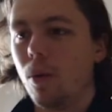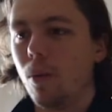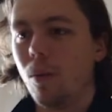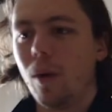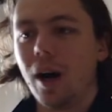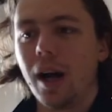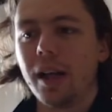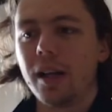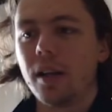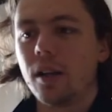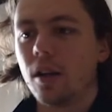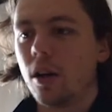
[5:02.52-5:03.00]

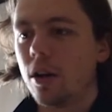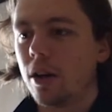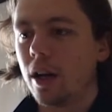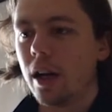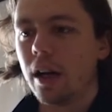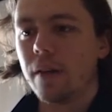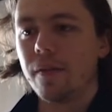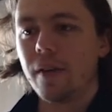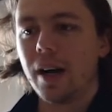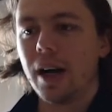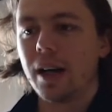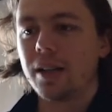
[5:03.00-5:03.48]
wind on, and
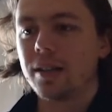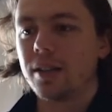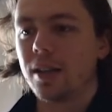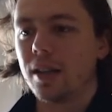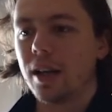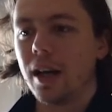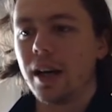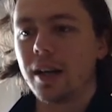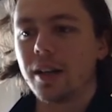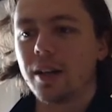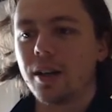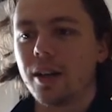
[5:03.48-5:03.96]
I've had to
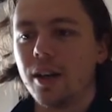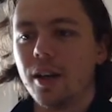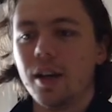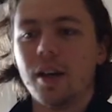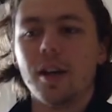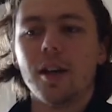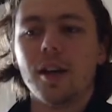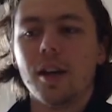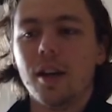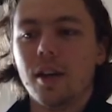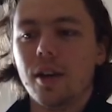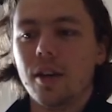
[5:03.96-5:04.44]
like
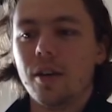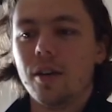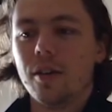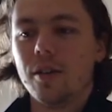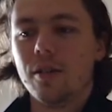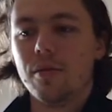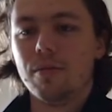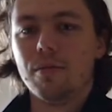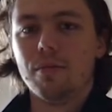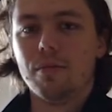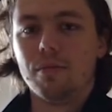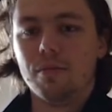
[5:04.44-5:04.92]

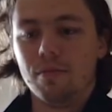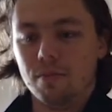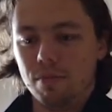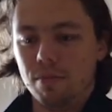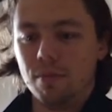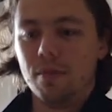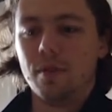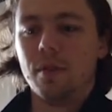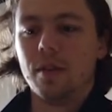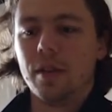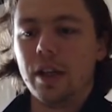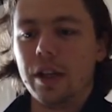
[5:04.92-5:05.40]

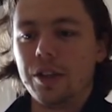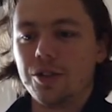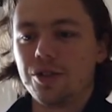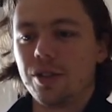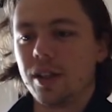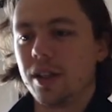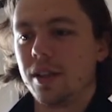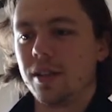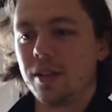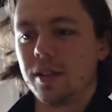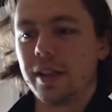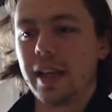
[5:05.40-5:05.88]

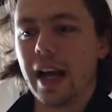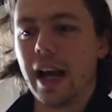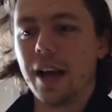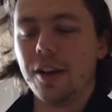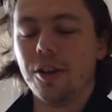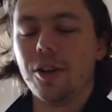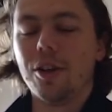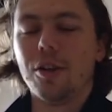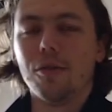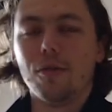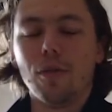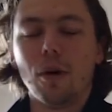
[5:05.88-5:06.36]
literally get
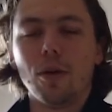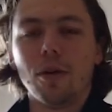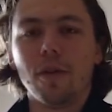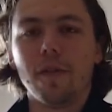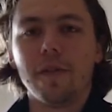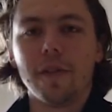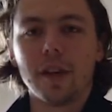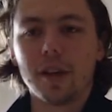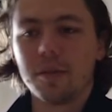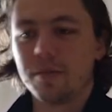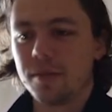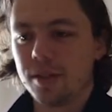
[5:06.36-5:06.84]
another roll of
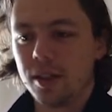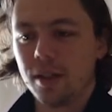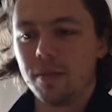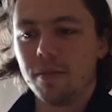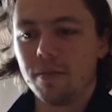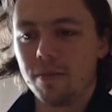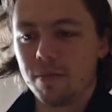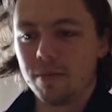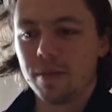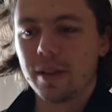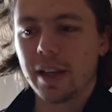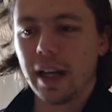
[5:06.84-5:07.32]
film to
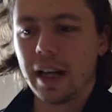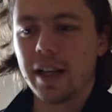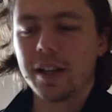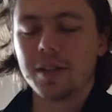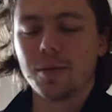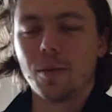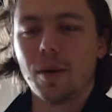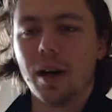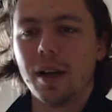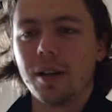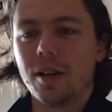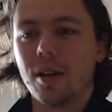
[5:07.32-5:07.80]
get it to
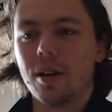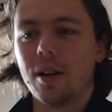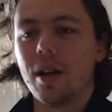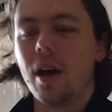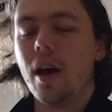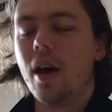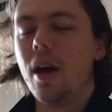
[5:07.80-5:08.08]
wind on.